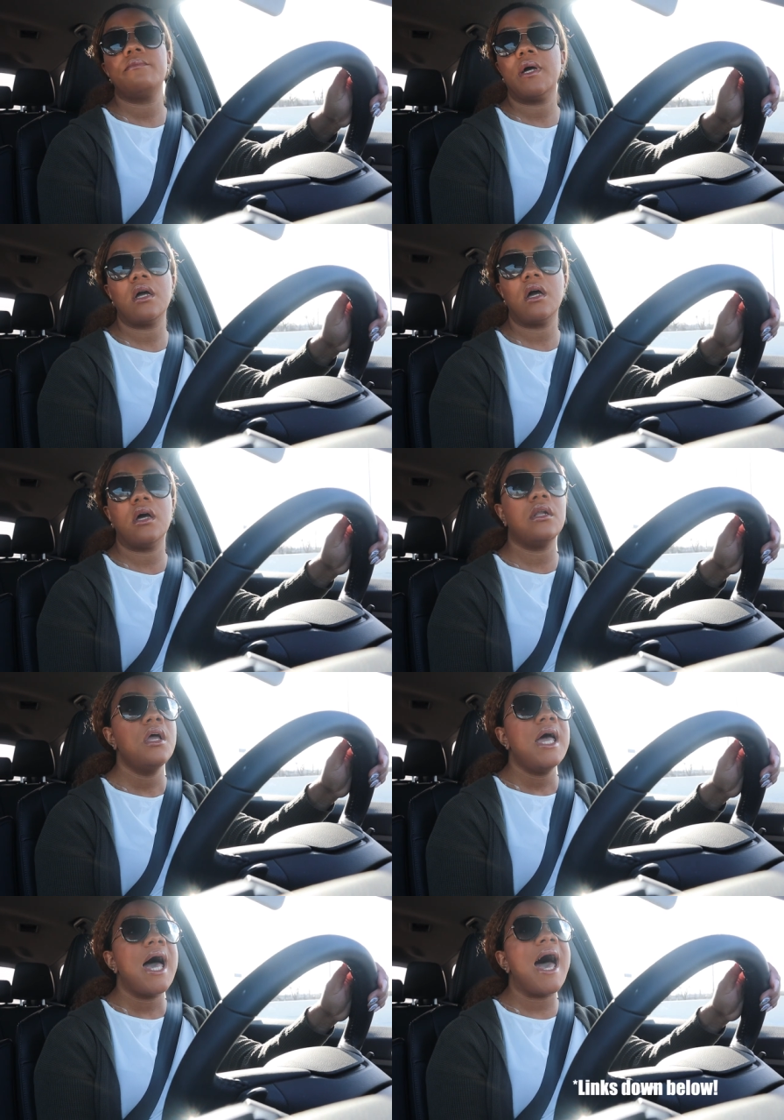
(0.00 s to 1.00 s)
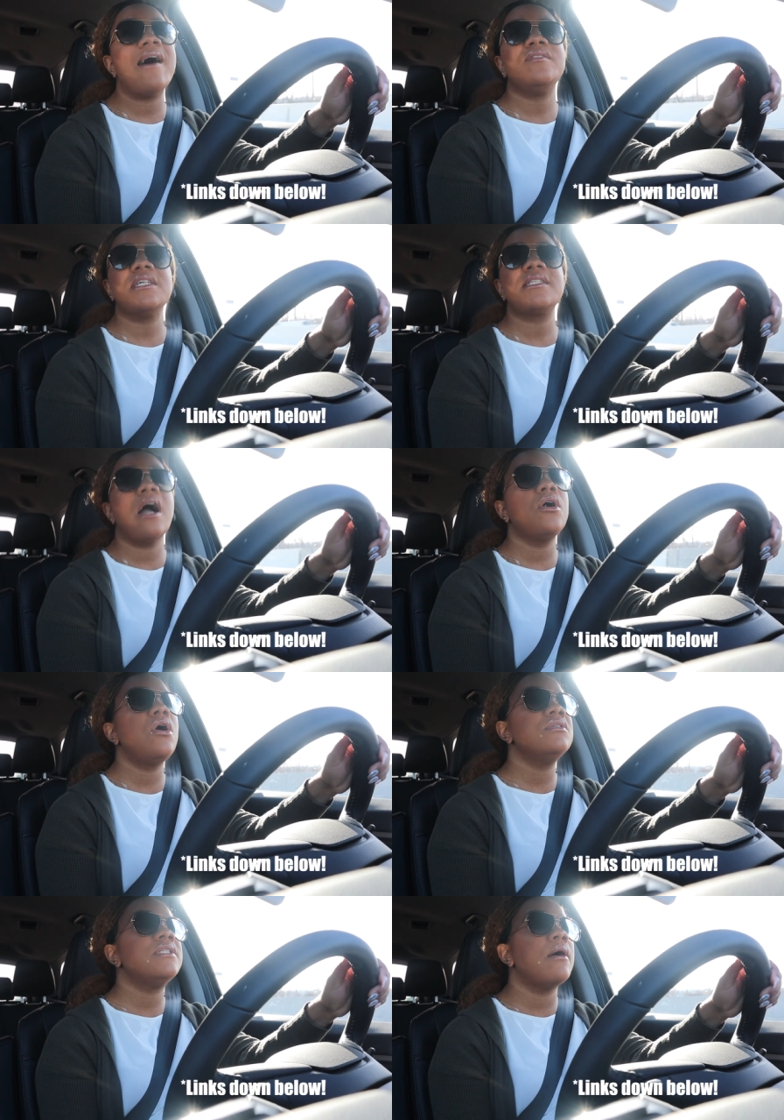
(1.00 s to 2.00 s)
my God. I have a discount
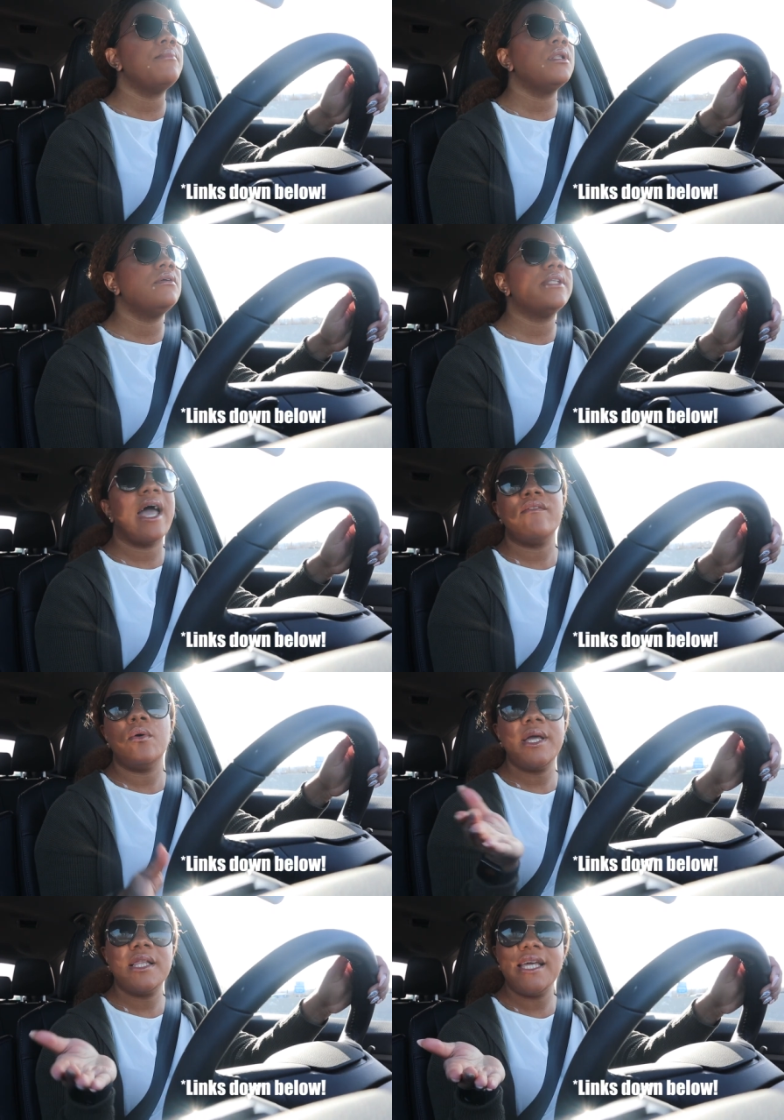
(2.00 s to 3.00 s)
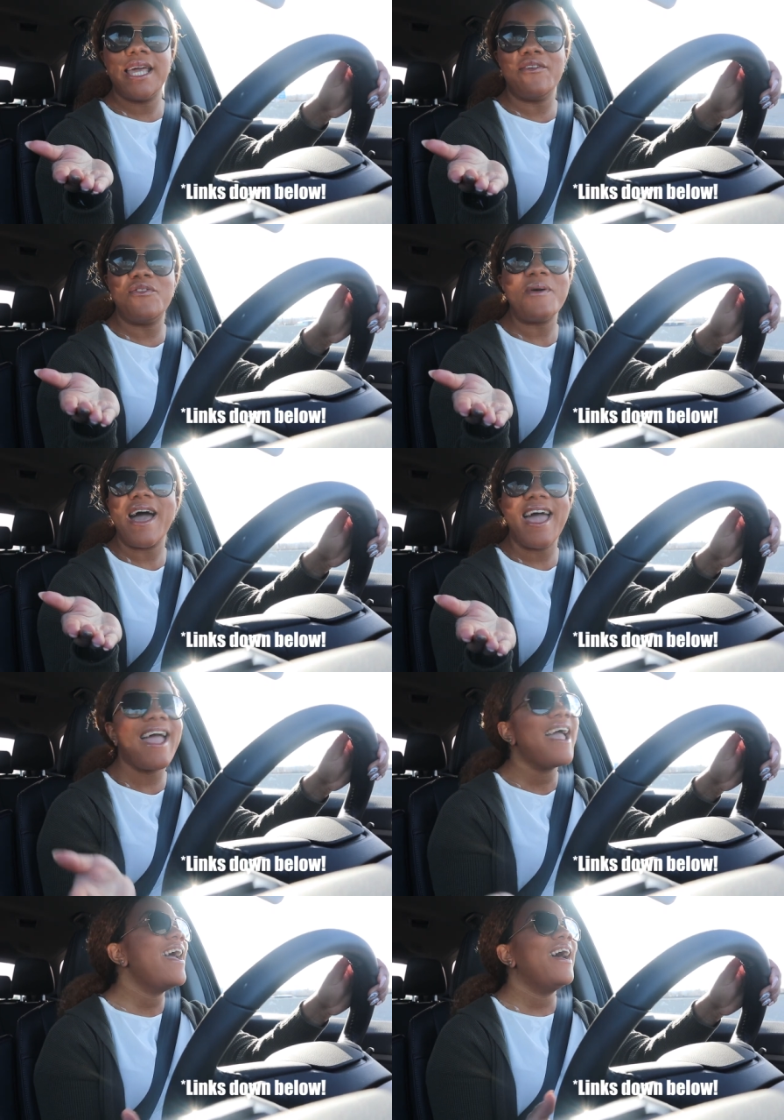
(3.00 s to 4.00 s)
code down below. They have a weekly
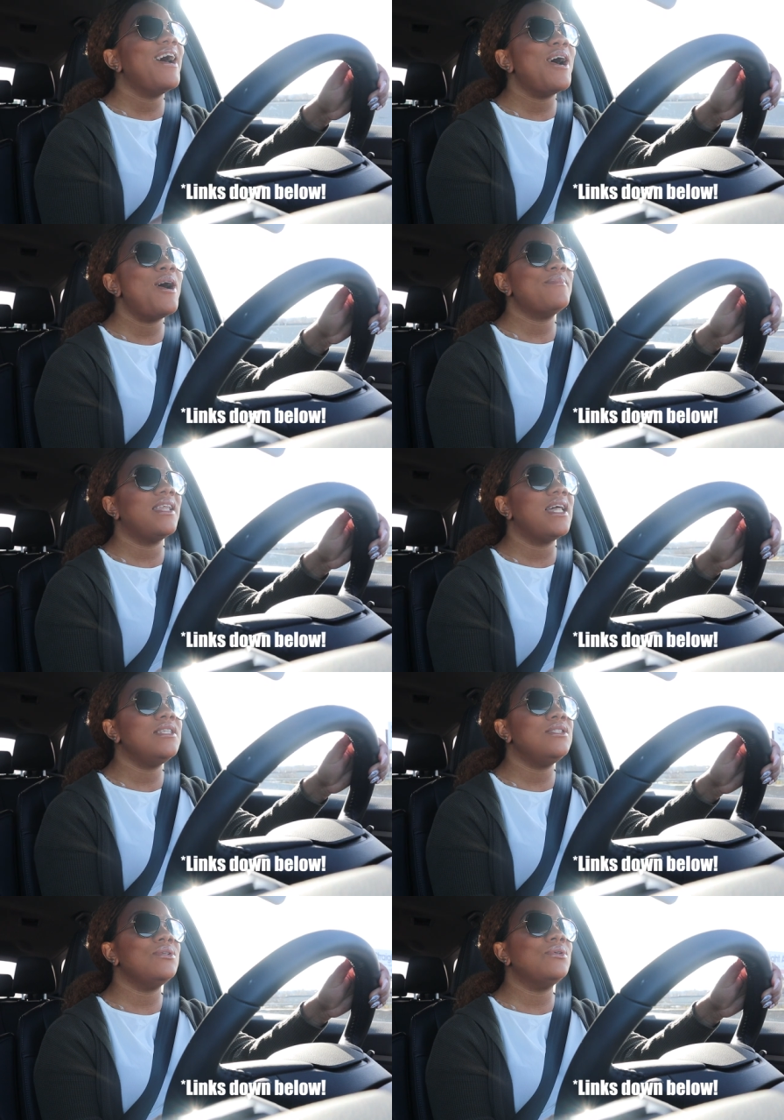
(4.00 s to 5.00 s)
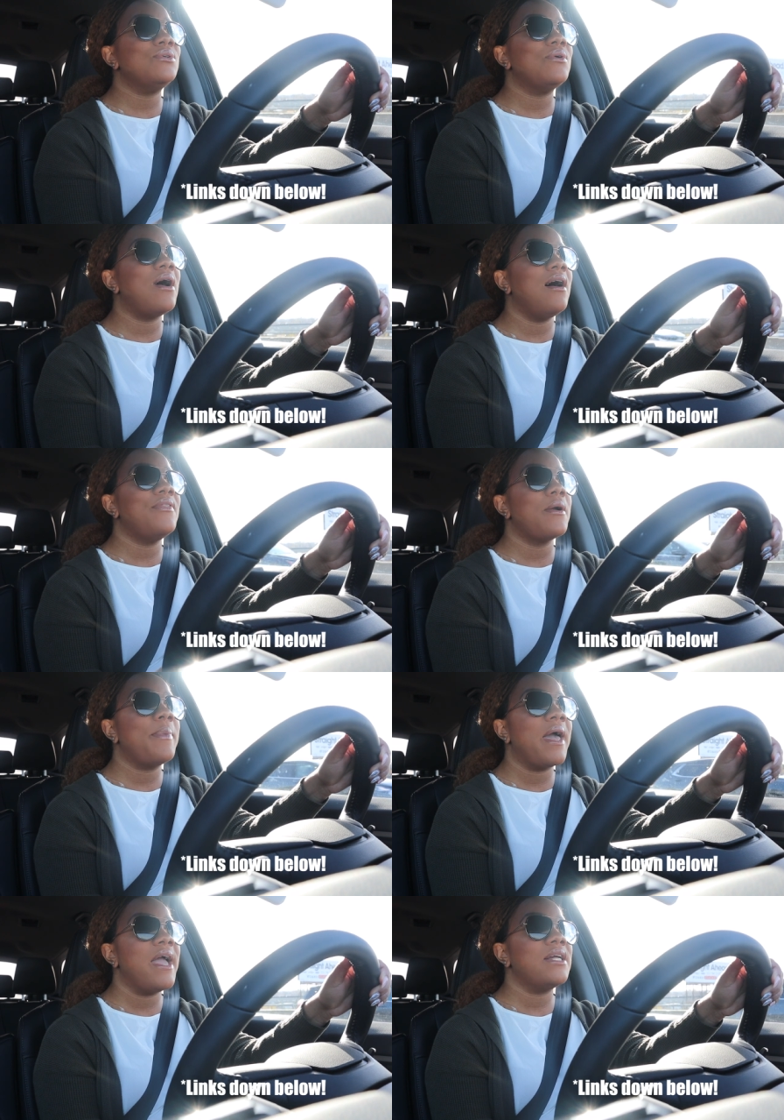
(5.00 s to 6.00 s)
giveaway um, that they do on their
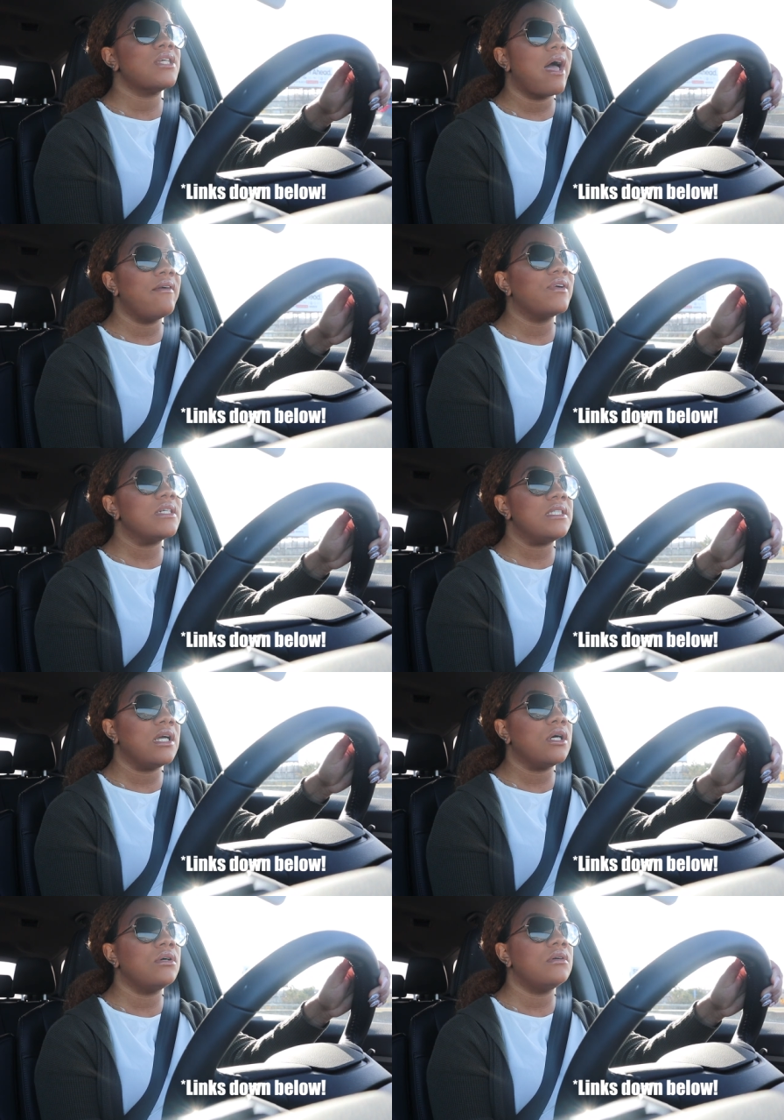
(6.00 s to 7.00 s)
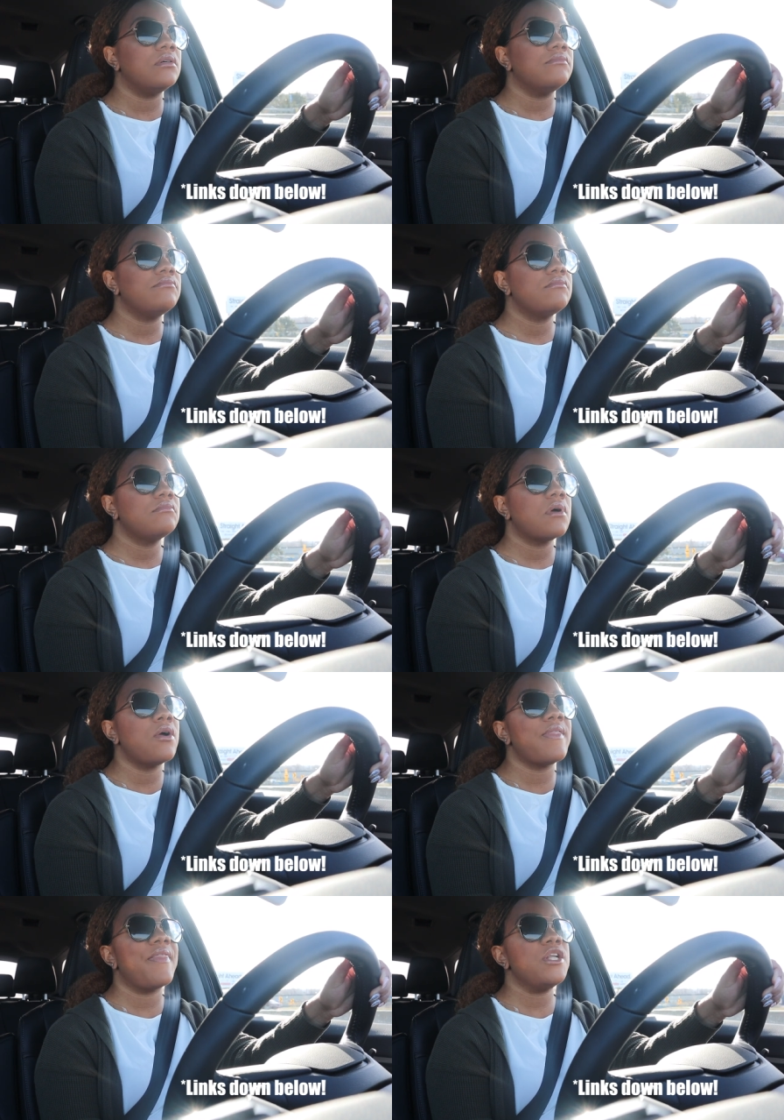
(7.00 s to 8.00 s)
page every single,
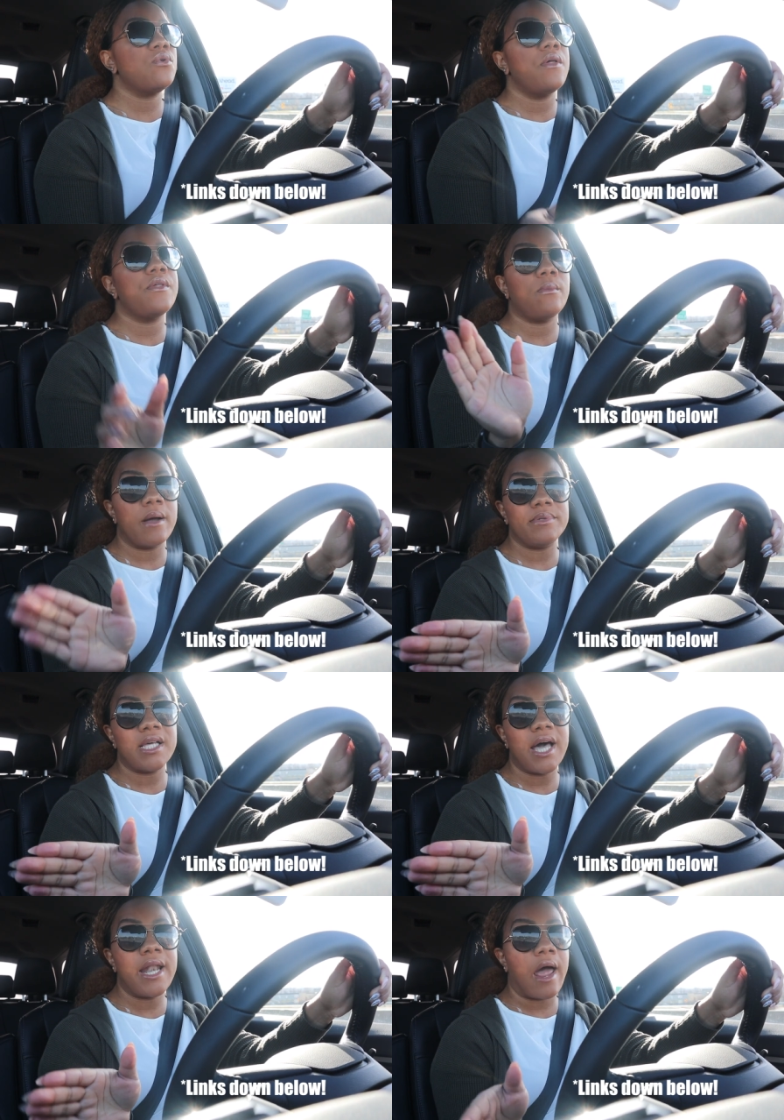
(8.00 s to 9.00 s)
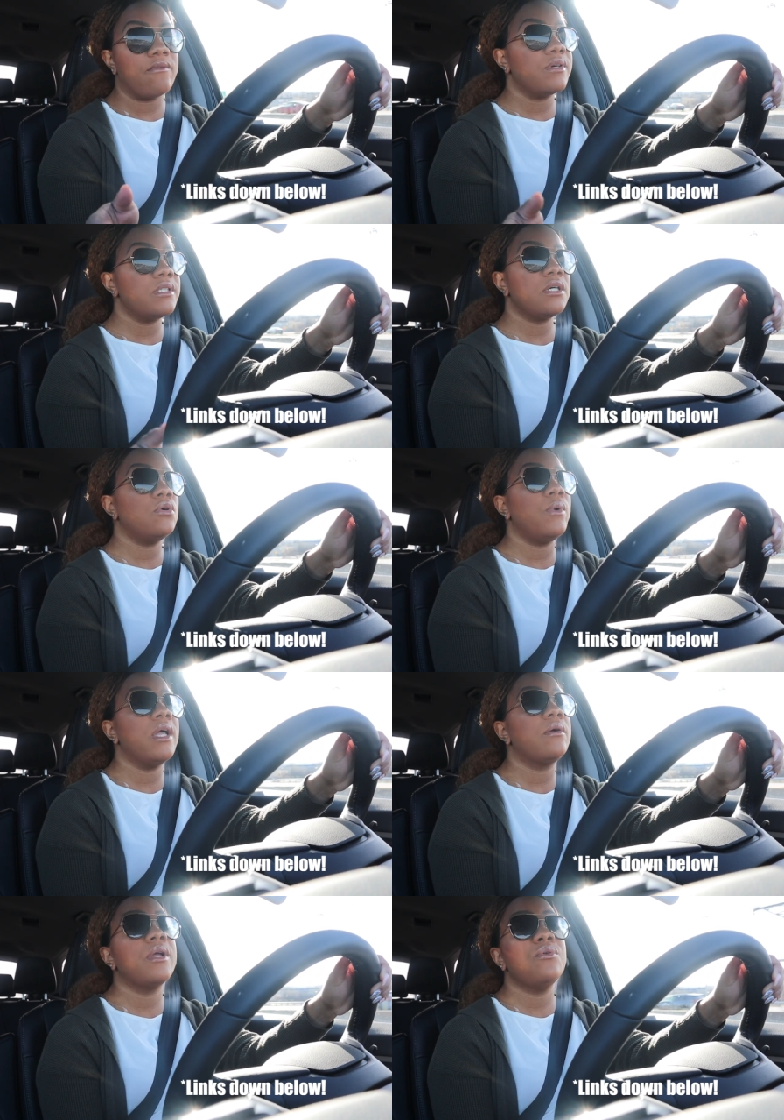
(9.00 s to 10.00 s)
or that they do on their website every single
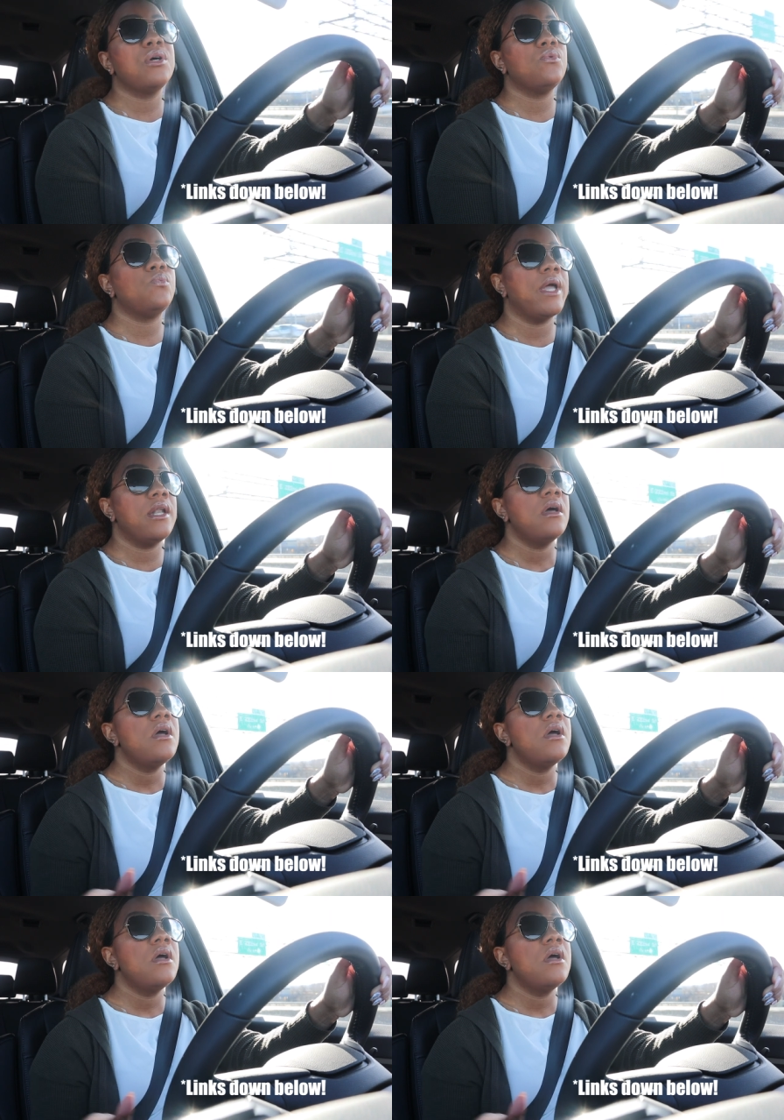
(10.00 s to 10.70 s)
week, where you could win